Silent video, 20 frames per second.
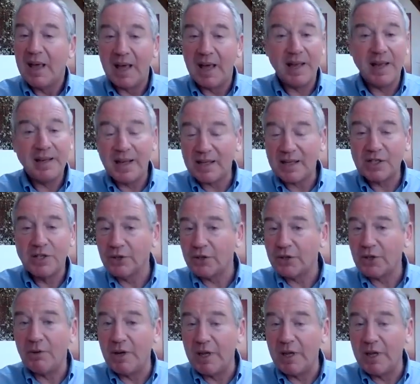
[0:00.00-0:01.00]
And that's not
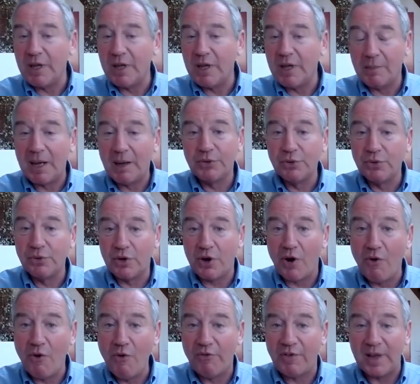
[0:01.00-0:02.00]
only applicable
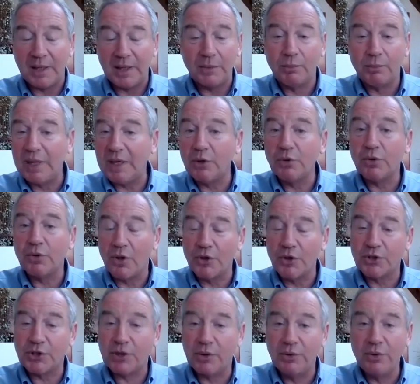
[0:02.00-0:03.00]
to COVID. We could
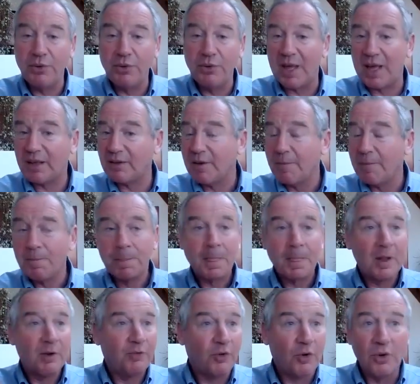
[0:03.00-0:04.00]
also do that
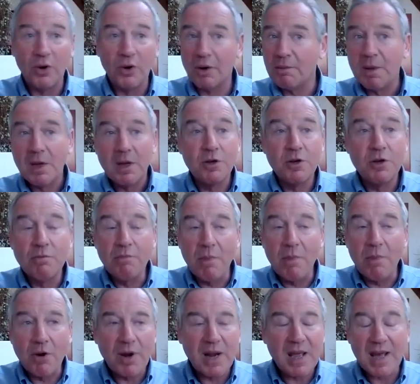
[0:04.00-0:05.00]
for
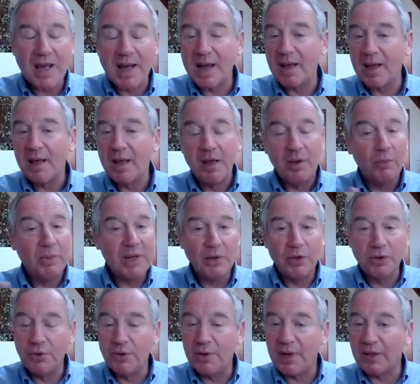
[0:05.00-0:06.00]
pneumonia, we
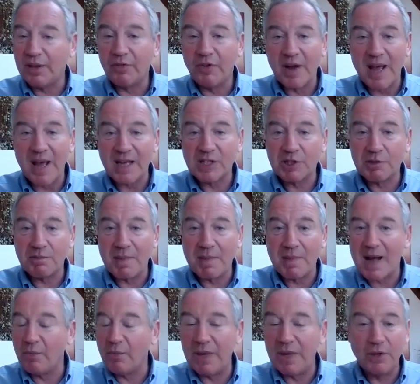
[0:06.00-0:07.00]
could do that for
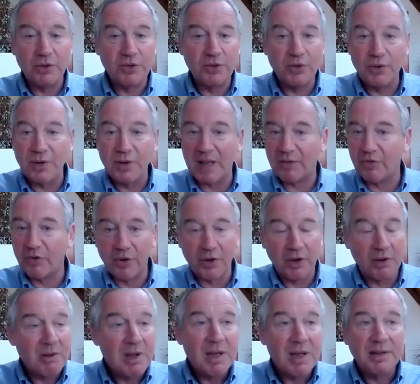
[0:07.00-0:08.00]
asthma, we could do that
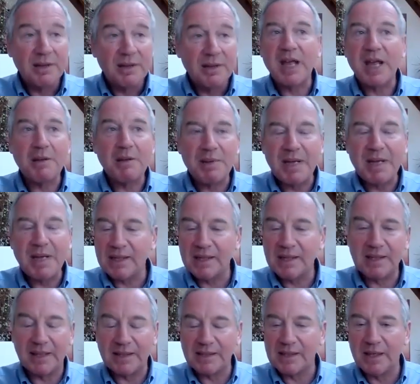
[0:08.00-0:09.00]
for
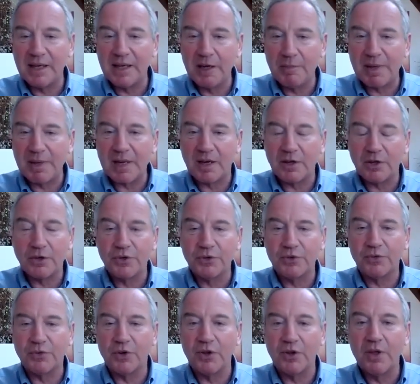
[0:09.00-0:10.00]
diabetes that's a little bit out of
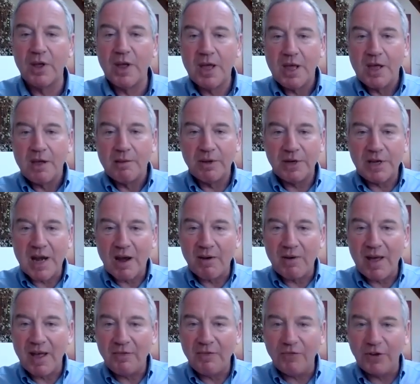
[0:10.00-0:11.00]
control. But now
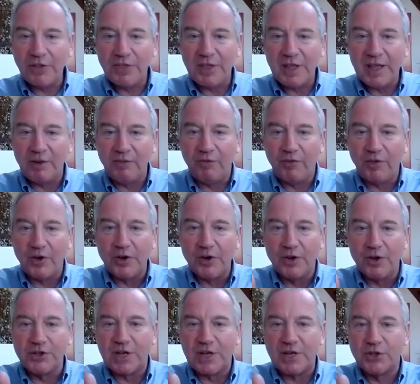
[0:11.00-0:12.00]
everything
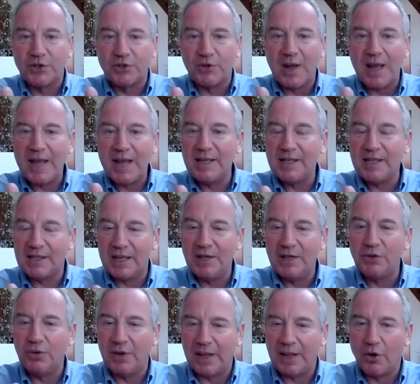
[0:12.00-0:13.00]
funnels and drains
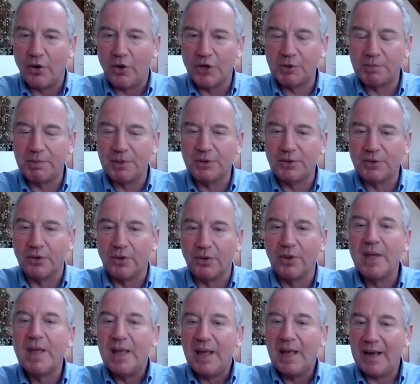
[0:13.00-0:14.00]
into that
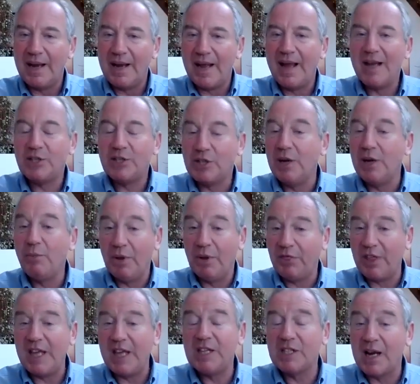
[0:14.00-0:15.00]
hospital. And actually
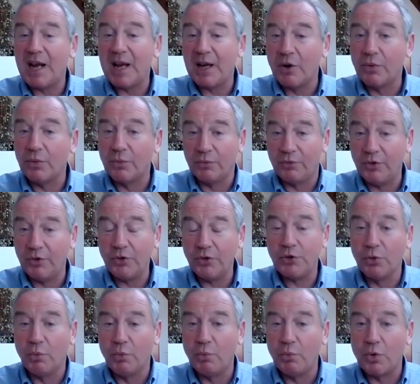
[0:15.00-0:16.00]
with things like
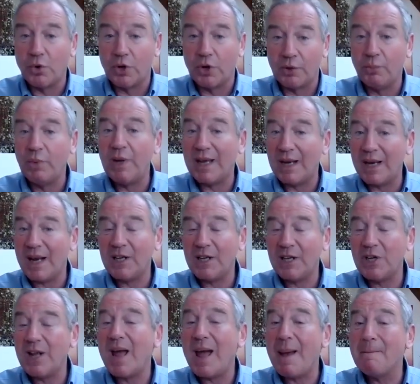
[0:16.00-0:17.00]
virtual ward, we can
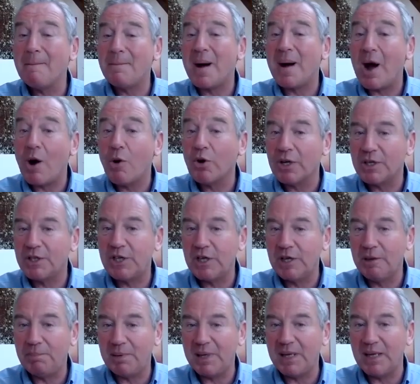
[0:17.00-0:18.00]
actually empower
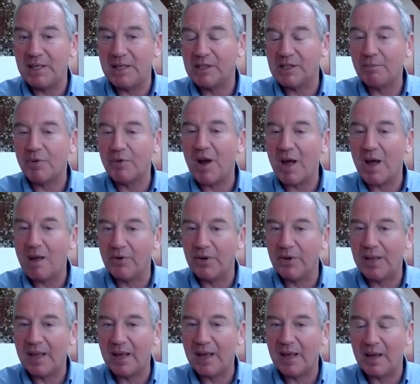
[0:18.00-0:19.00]
GPs and
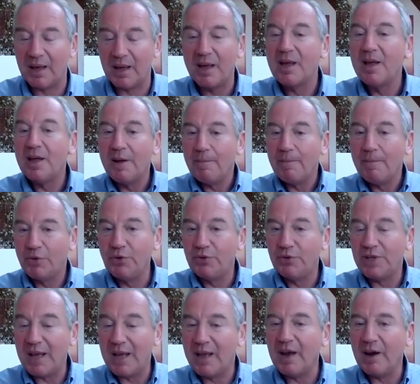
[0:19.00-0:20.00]
primary care to
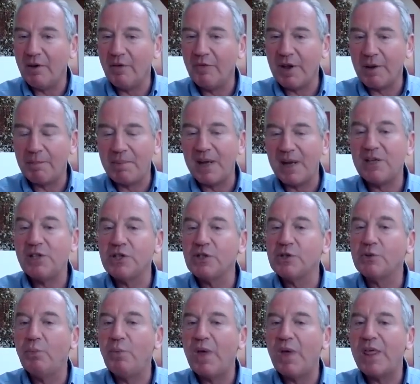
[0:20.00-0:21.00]
take care of their
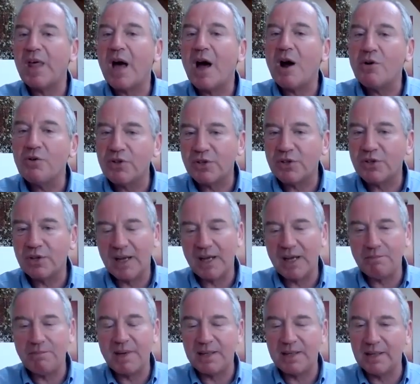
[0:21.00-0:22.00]
patients without
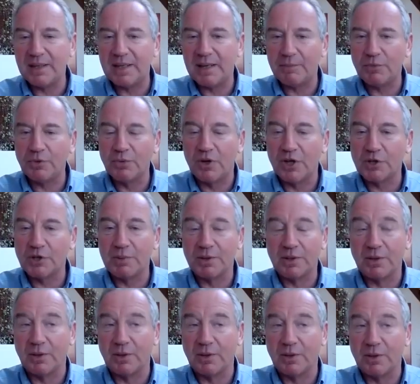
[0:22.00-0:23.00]
admitting them to
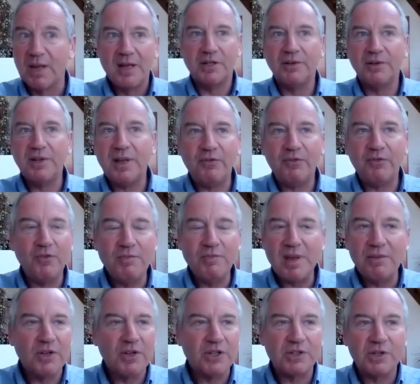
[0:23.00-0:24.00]
hospital. So that
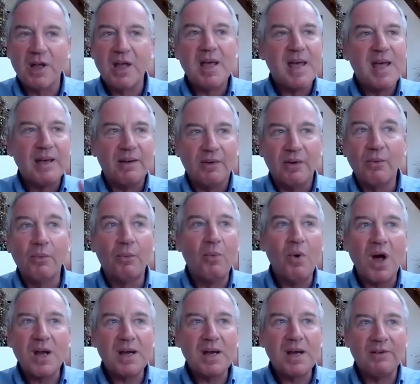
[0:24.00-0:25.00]
for me was
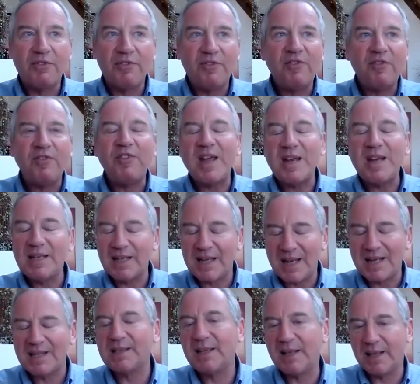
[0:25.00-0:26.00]
one
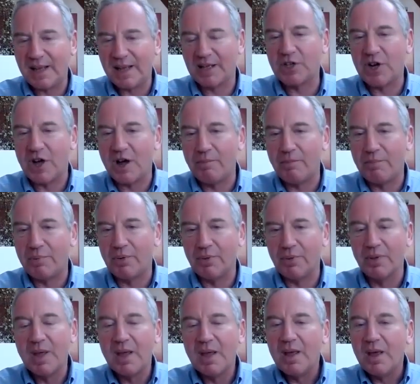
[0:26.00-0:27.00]
fantastic
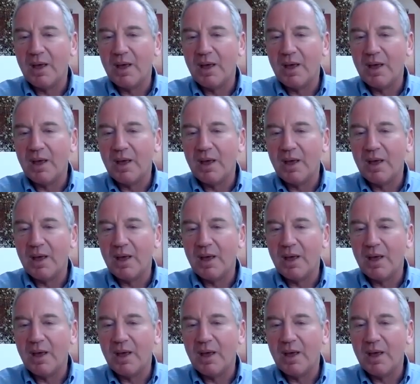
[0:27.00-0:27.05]
example